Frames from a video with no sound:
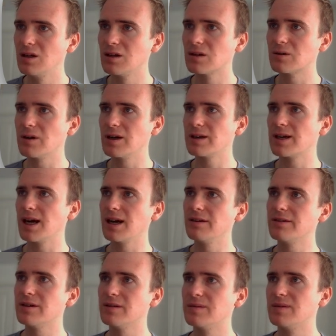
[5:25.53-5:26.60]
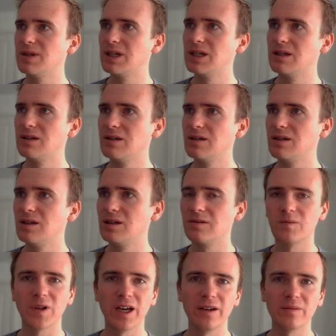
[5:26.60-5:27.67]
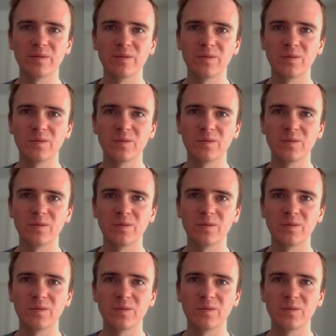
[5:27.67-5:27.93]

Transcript: create calendar. Okay.